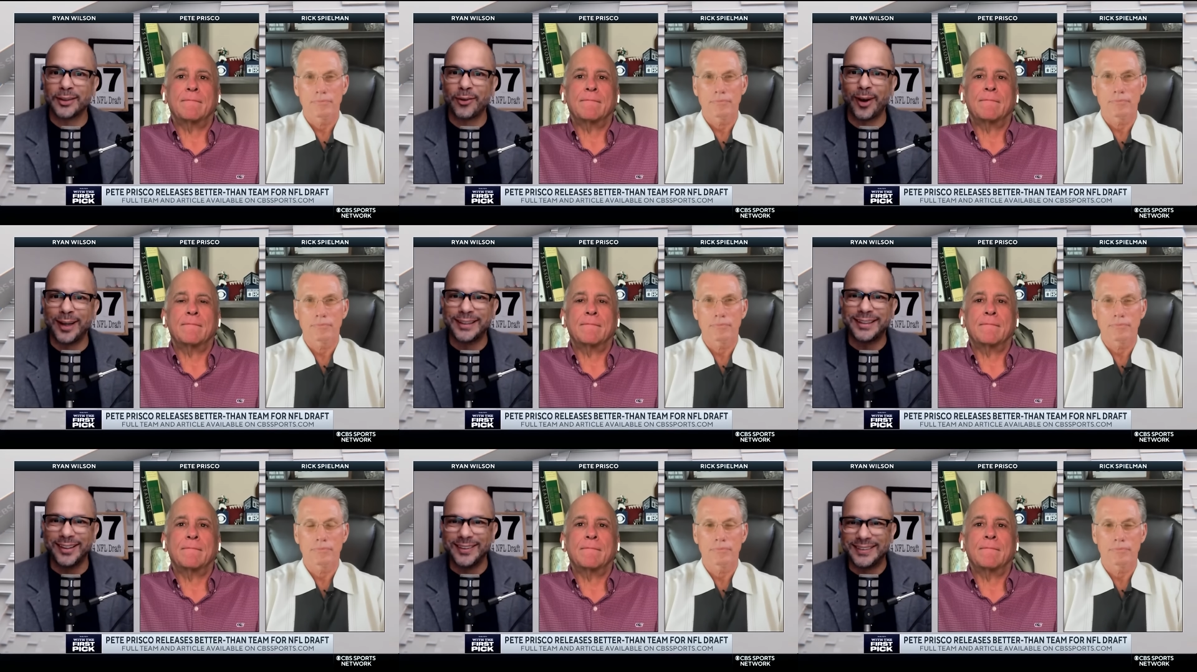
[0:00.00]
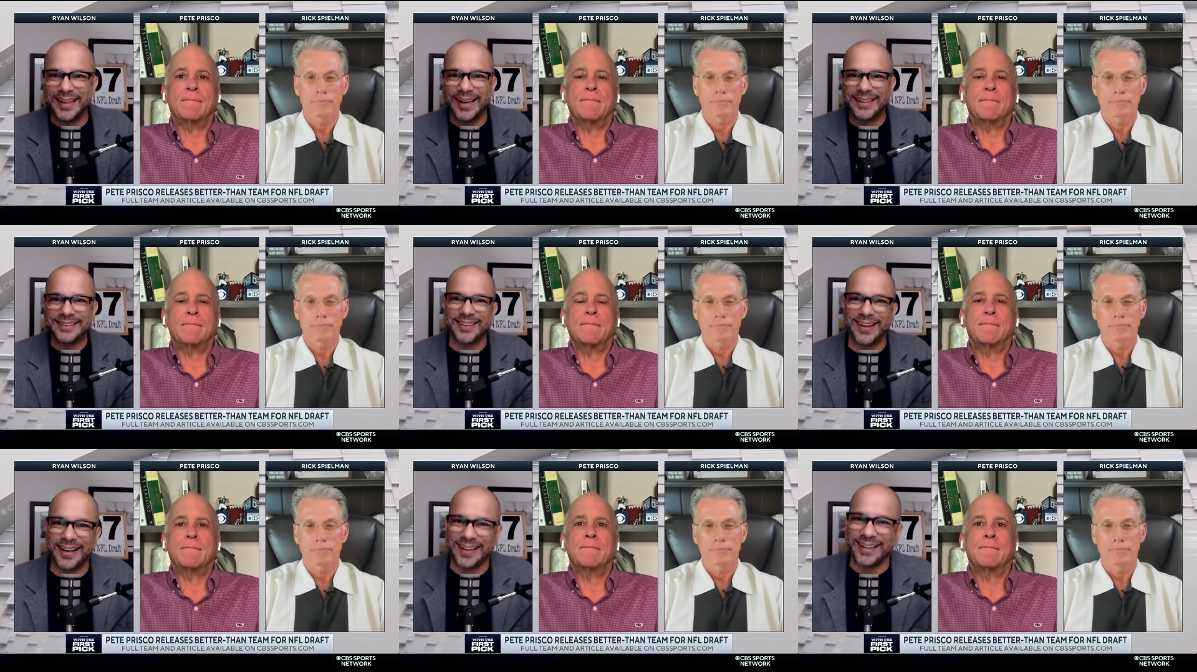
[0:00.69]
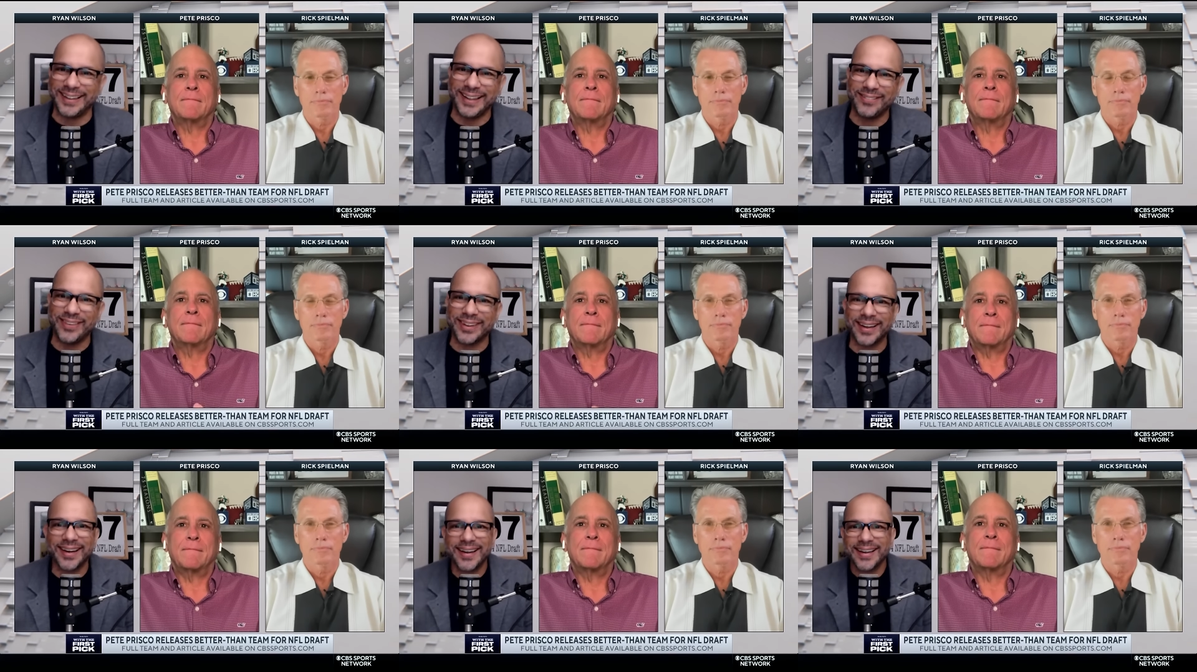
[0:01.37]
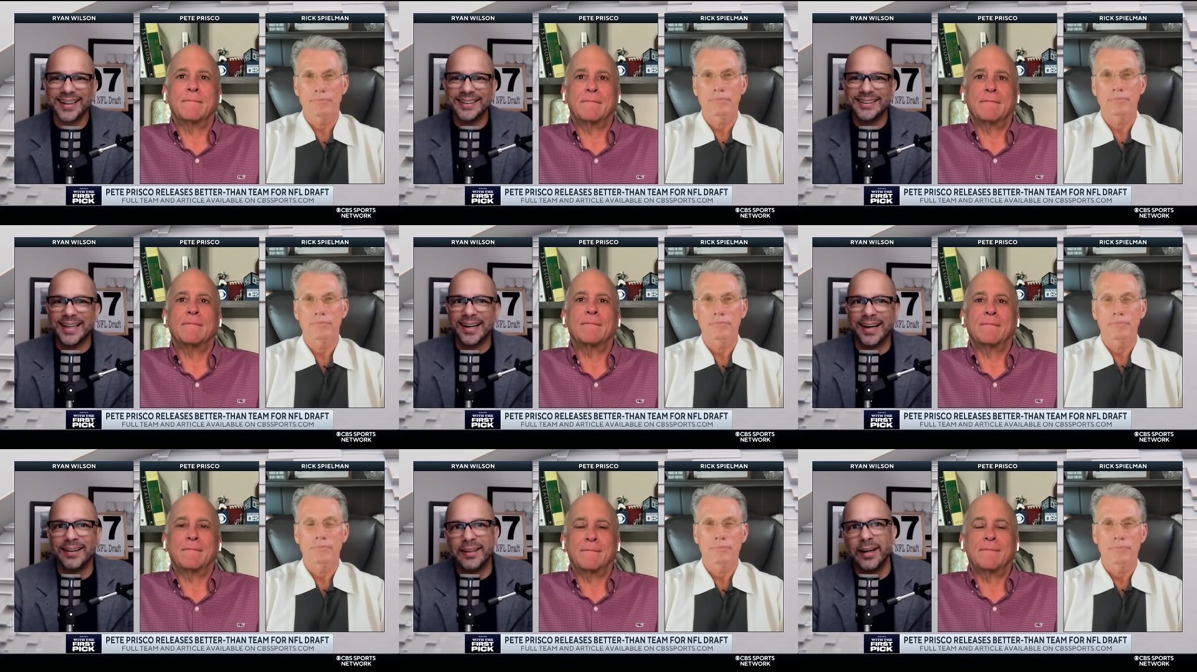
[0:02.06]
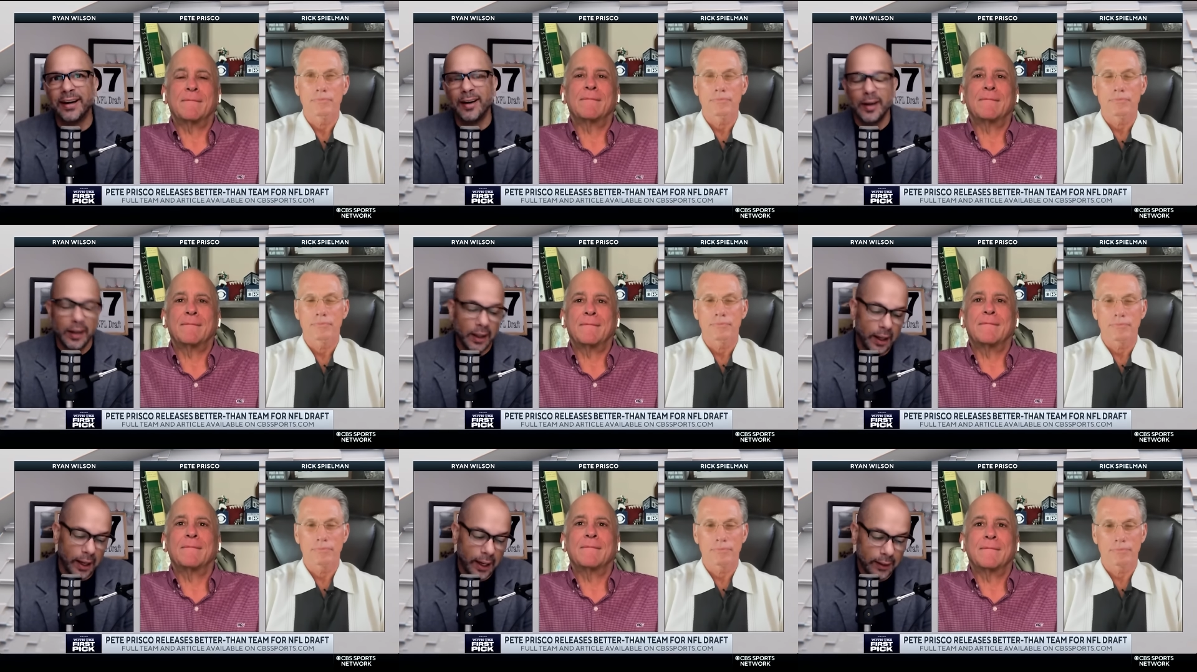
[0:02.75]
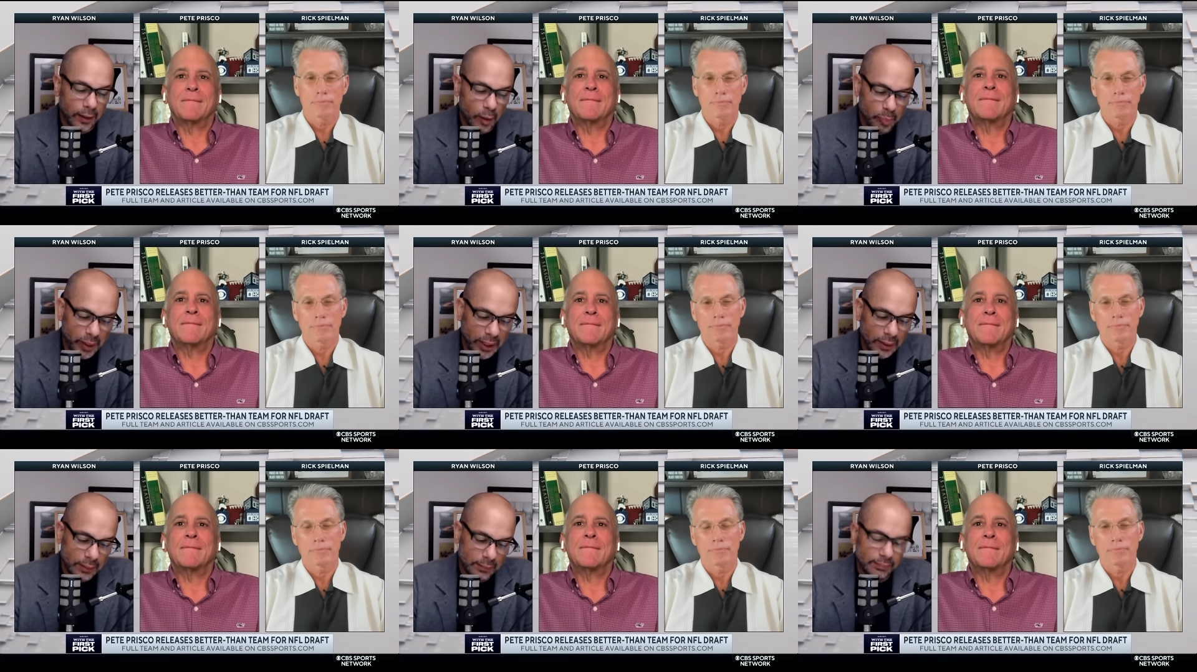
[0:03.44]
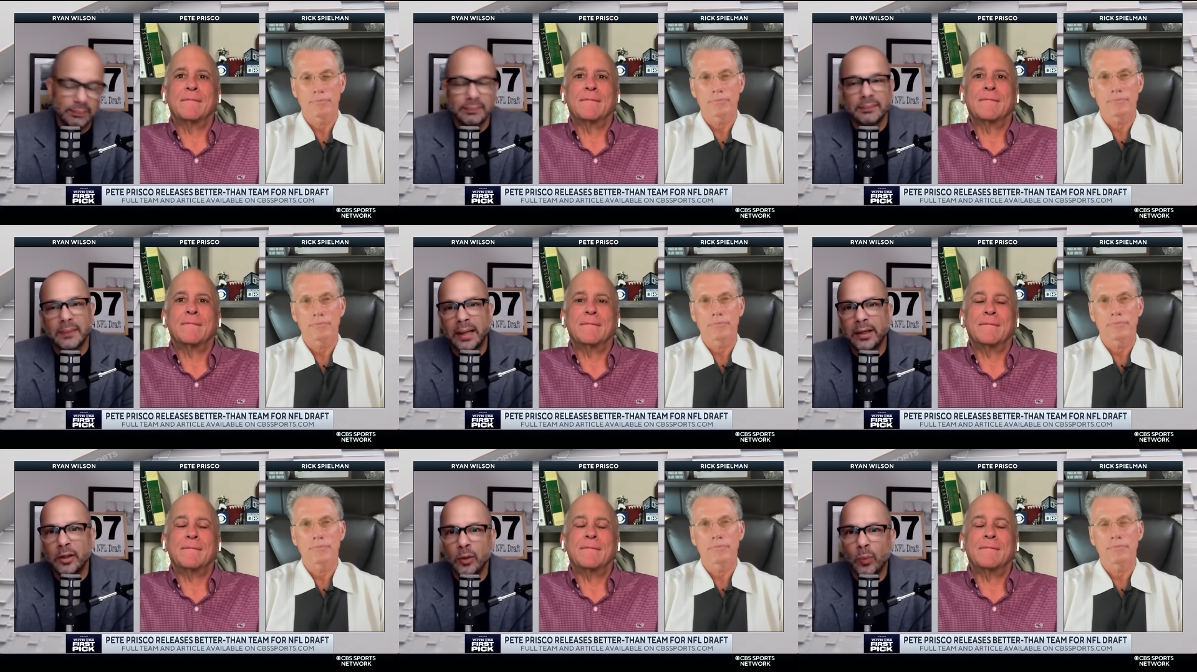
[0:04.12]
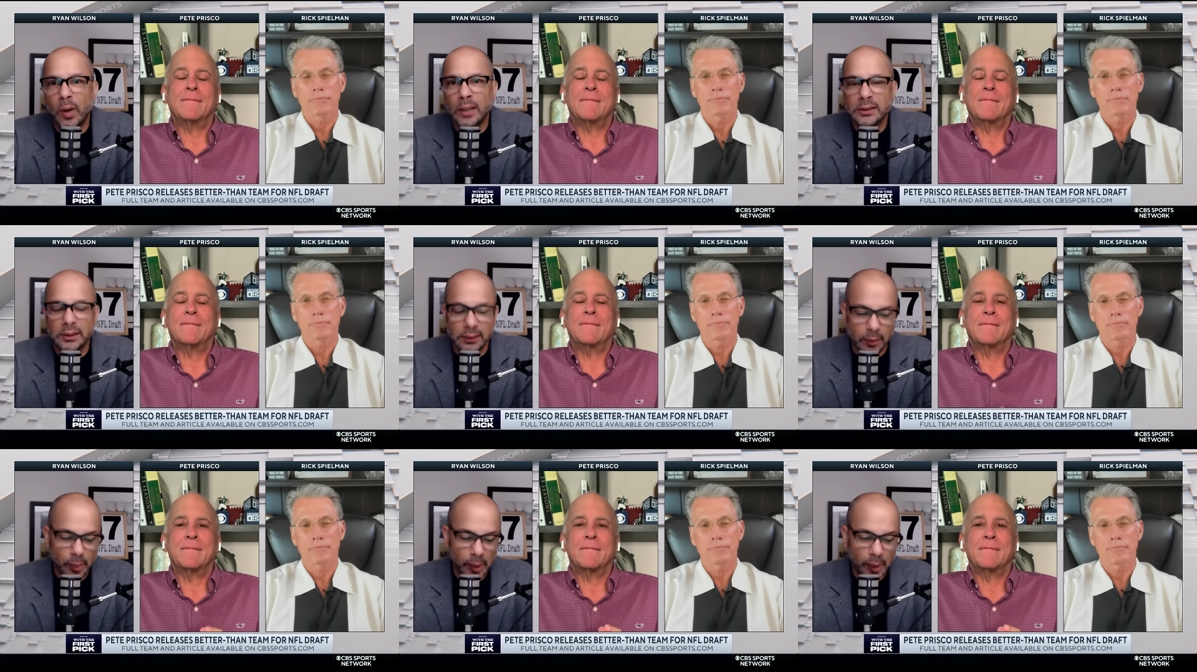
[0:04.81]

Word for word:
Speaker 1: crushed those guys, so I got to give you a, a, shout out there. And uh, Pete, I know you watch the